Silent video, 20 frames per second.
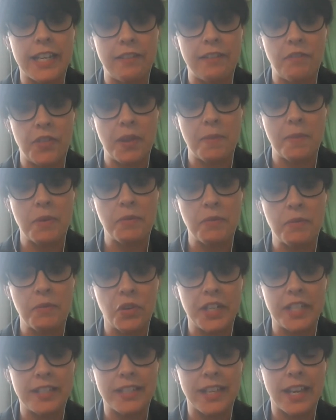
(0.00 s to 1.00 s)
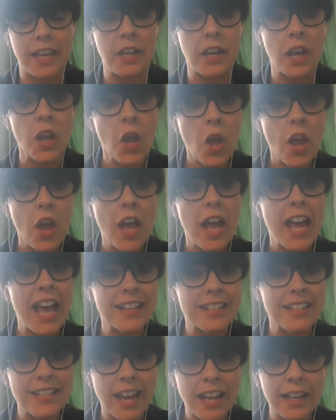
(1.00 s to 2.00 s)
give them a voice in
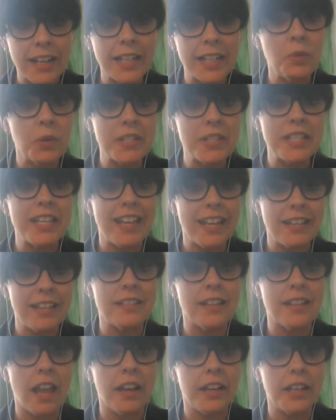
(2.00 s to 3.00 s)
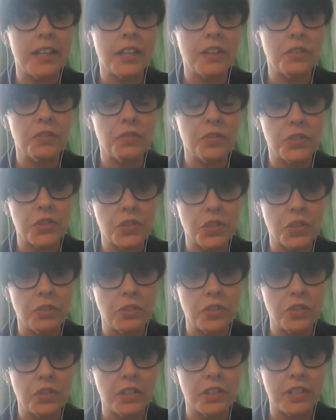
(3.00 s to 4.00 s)
exactly what it is like for
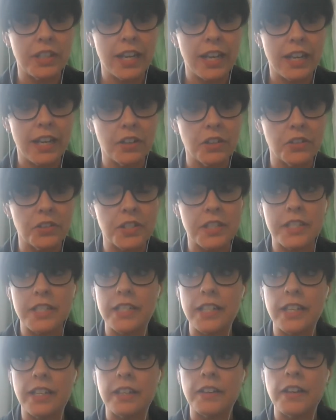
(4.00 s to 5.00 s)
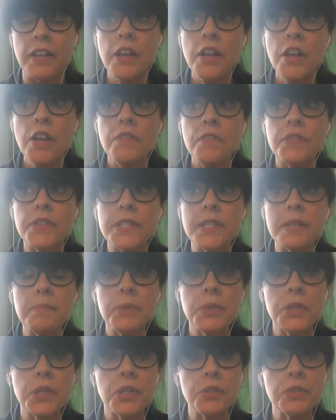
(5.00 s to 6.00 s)
children in custody. And for
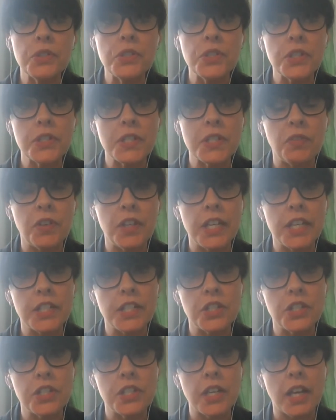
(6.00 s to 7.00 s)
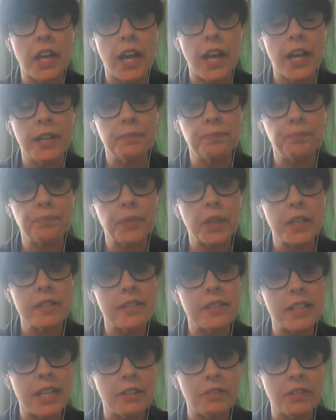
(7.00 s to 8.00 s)
someone who's just finished a
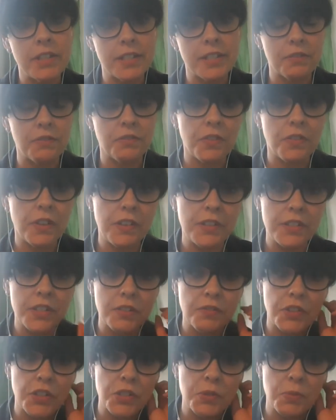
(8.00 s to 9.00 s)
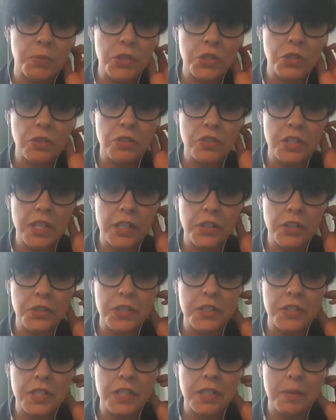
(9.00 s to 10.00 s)
series of interviews with children in
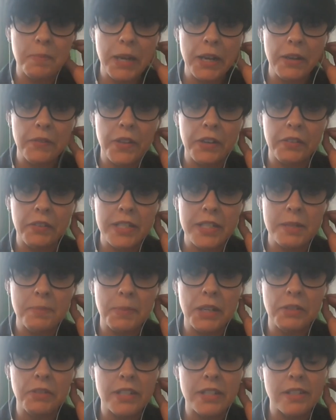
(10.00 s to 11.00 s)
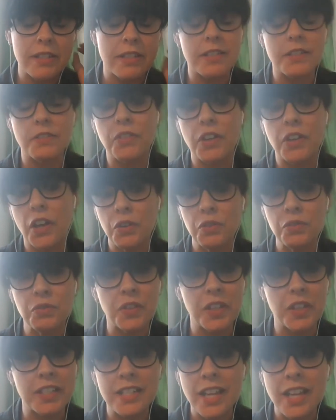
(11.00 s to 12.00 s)
custody about their experiences of
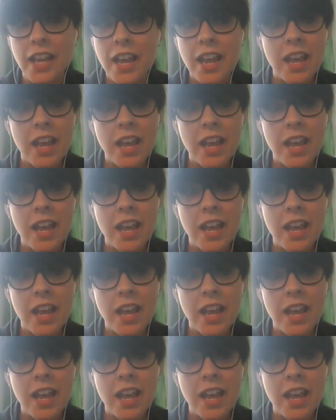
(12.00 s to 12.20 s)
COVID,